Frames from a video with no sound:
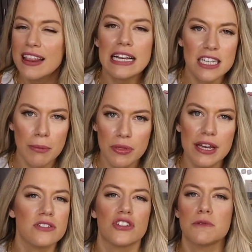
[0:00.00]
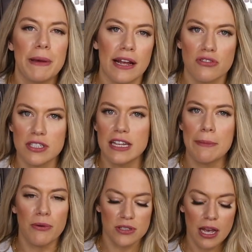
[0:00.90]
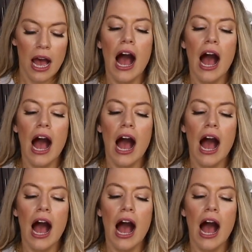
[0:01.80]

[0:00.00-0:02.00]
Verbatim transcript: That's a couple of things that are just pantry staples.